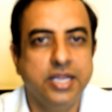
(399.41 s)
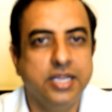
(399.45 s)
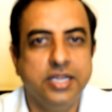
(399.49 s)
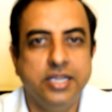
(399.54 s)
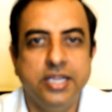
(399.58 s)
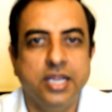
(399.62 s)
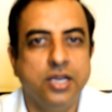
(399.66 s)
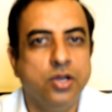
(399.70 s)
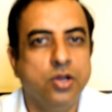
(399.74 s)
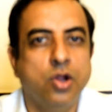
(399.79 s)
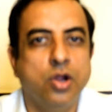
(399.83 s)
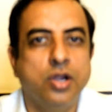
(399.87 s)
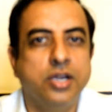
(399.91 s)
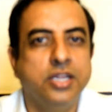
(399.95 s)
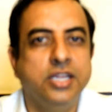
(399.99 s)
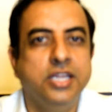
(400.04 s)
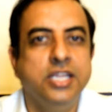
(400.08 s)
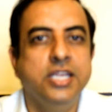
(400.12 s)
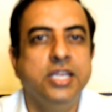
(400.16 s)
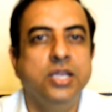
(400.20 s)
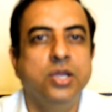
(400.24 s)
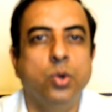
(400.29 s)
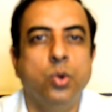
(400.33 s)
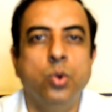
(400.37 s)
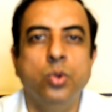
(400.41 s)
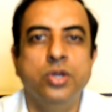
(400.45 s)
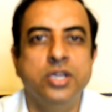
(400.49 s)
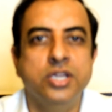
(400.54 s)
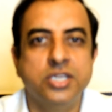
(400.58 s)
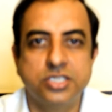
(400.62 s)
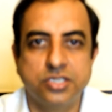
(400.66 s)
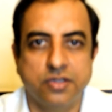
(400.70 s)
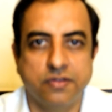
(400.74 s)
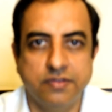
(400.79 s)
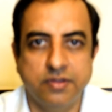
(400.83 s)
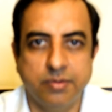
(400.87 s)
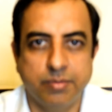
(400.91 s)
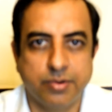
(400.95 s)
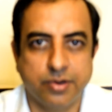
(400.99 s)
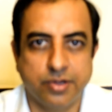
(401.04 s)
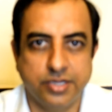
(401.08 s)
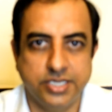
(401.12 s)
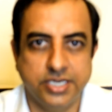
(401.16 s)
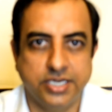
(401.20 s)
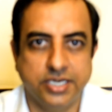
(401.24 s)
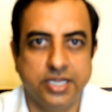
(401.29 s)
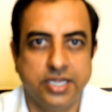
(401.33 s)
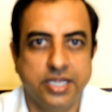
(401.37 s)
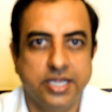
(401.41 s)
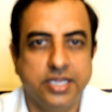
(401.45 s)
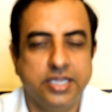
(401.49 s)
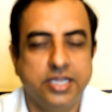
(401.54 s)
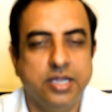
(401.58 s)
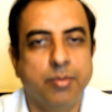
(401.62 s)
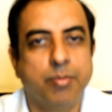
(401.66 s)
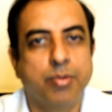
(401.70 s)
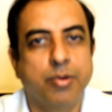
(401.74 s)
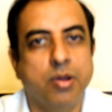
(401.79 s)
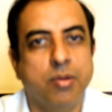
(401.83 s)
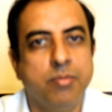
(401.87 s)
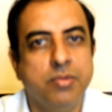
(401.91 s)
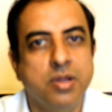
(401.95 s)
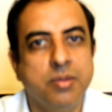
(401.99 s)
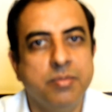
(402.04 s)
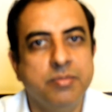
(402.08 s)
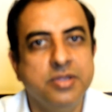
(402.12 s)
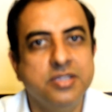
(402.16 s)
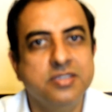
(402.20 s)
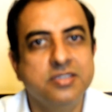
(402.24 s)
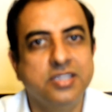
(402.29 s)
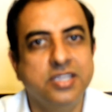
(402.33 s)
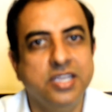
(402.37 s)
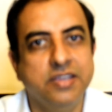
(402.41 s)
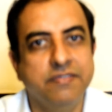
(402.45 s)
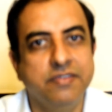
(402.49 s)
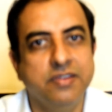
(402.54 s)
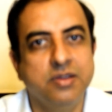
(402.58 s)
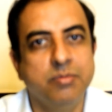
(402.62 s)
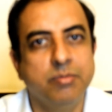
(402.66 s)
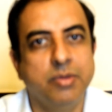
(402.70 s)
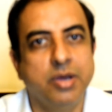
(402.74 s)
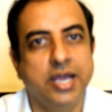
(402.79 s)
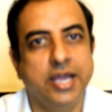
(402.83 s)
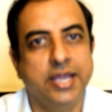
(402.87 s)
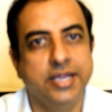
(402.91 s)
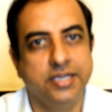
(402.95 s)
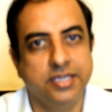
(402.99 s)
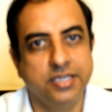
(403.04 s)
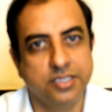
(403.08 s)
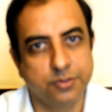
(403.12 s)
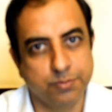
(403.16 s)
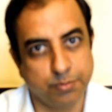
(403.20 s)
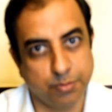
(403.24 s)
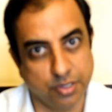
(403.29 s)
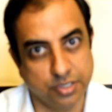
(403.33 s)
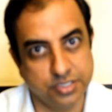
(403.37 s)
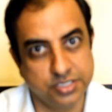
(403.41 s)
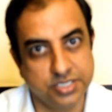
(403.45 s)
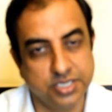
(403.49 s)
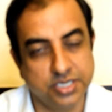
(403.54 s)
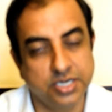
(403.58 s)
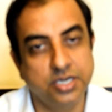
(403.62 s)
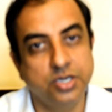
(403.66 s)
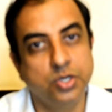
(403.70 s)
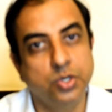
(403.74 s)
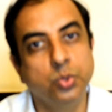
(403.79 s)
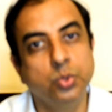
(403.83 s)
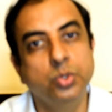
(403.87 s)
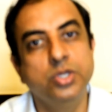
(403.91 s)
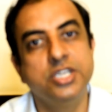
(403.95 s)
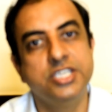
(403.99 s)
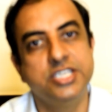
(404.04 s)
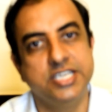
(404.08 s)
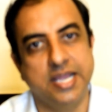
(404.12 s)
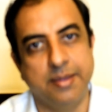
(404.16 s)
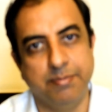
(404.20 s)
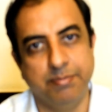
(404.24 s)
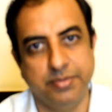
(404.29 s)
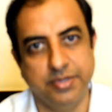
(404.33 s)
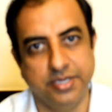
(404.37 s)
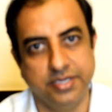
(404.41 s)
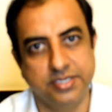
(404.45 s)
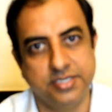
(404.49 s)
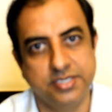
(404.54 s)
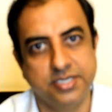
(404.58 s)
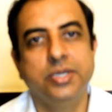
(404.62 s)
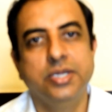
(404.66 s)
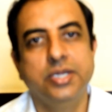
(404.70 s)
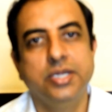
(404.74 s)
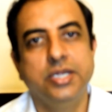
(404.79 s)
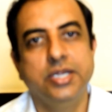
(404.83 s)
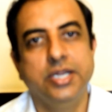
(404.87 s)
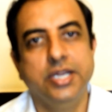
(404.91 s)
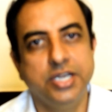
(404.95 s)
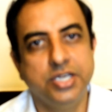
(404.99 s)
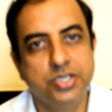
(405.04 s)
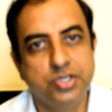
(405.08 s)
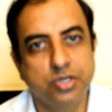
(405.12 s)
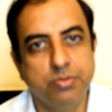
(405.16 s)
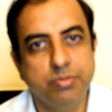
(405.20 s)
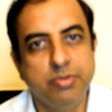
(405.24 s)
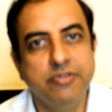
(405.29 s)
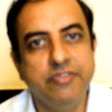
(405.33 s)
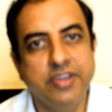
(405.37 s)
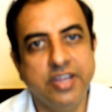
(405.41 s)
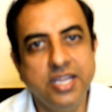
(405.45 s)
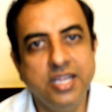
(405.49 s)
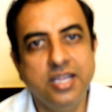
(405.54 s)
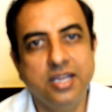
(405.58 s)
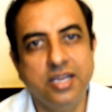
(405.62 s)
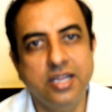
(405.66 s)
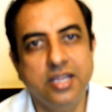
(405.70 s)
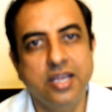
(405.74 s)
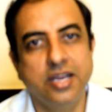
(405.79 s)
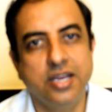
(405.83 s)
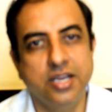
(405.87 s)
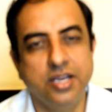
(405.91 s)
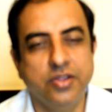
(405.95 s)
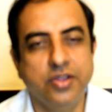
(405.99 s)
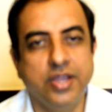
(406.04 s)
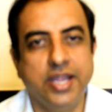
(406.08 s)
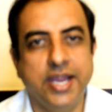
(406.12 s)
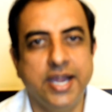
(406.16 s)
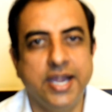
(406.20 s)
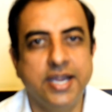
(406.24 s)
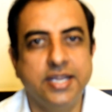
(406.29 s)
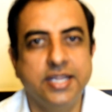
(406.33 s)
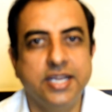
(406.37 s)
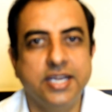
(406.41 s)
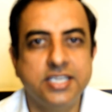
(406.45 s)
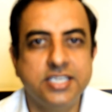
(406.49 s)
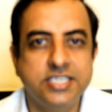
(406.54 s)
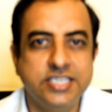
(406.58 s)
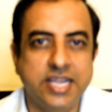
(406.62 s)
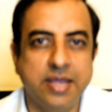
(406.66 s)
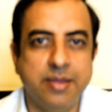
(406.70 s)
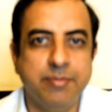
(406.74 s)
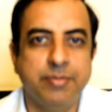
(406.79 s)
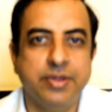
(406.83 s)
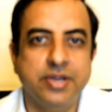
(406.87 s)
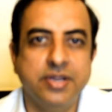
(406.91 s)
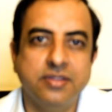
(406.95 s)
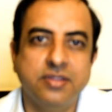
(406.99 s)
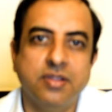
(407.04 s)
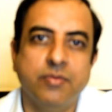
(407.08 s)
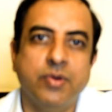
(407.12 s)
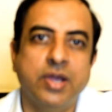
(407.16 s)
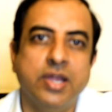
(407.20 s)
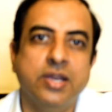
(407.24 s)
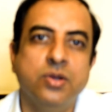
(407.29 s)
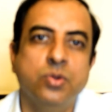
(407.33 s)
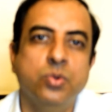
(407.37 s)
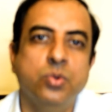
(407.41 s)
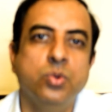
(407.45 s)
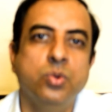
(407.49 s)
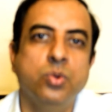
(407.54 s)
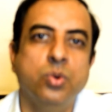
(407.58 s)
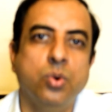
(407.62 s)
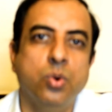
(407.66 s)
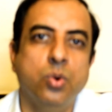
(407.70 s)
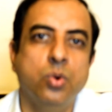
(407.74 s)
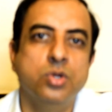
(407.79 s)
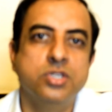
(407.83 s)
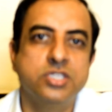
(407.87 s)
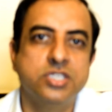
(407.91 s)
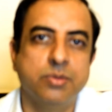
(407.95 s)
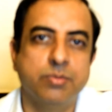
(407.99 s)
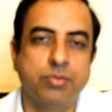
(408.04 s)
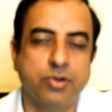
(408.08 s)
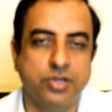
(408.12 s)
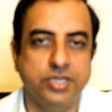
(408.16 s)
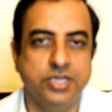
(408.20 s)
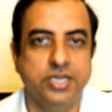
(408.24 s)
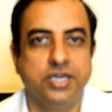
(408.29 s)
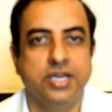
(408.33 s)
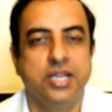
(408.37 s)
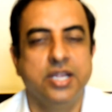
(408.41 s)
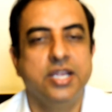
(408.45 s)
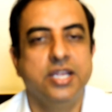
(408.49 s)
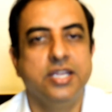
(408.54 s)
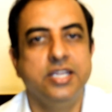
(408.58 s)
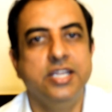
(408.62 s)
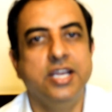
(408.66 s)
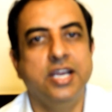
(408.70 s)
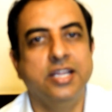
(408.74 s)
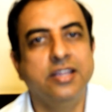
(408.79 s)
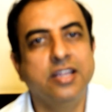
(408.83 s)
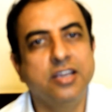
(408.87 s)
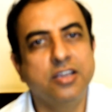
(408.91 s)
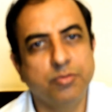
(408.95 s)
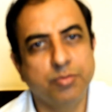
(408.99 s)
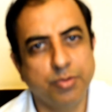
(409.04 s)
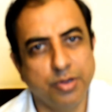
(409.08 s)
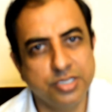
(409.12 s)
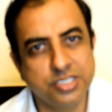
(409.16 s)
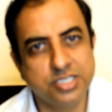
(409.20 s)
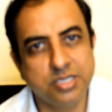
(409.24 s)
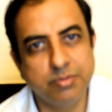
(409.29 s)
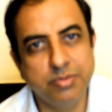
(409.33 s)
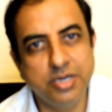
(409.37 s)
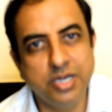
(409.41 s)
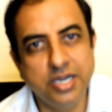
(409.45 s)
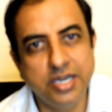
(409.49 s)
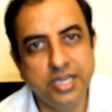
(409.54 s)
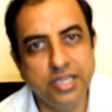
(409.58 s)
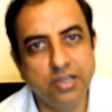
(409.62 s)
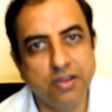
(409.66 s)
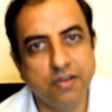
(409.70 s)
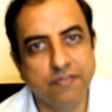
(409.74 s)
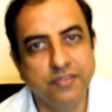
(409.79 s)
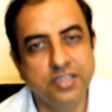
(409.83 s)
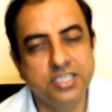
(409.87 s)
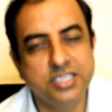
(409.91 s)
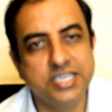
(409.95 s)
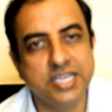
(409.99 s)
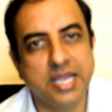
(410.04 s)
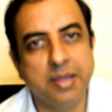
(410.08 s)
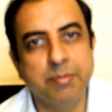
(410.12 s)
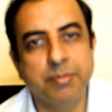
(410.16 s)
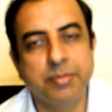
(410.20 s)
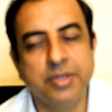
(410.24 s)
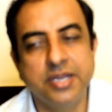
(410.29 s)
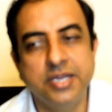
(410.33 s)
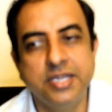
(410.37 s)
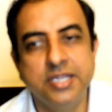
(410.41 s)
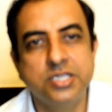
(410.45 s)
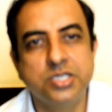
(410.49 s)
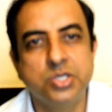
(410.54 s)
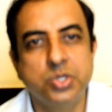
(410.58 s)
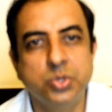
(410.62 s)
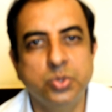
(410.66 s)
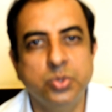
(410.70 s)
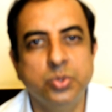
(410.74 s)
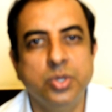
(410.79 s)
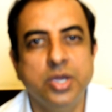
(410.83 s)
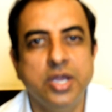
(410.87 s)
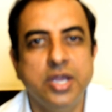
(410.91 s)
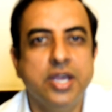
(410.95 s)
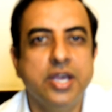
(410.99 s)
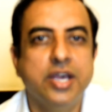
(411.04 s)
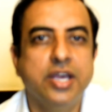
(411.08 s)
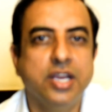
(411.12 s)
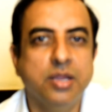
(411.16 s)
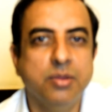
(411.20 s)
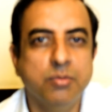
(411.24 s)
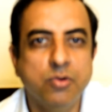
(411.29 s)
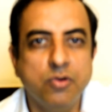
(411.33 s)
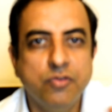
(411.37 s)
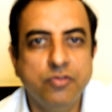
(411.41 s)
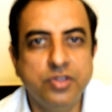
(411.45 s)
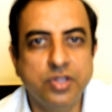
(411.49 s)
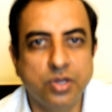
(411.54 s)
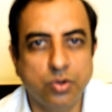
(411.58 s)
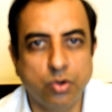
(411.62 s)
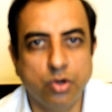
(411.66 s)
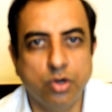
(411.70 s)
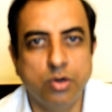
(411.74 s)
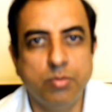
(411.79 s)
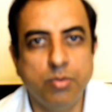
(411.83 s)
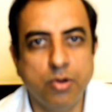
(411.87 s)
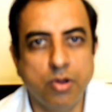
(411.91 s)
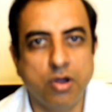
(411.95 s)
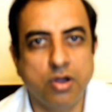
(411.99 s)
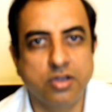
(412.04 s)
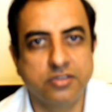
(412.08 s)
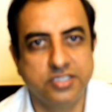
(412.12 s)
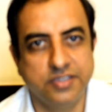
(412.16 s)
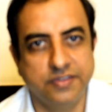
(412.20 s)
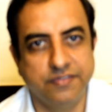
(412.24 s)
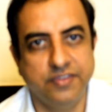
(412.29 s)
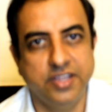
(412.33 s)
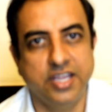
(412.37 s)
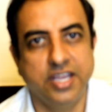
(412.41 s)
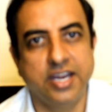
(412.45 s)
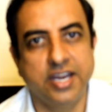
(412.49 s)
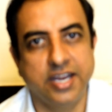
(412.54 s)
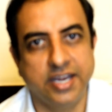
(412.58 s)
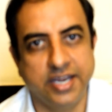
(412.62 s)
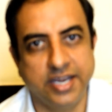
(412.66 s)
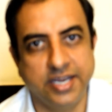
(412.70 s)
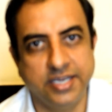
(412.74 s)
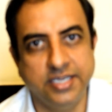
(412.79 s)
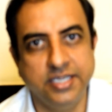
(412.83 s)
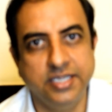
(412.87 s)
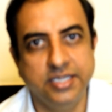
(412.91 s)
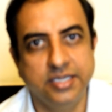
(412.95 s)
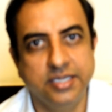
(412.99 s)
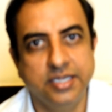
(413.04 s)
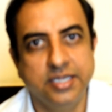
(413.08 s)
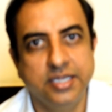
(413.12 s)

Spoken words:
They are not the owners of the project. The problem is given by the sponsor to the champions. It should be very clear in your head that champion is the one who owns the project. The other responsibility of the champion is to remove the roadblocks if there are any.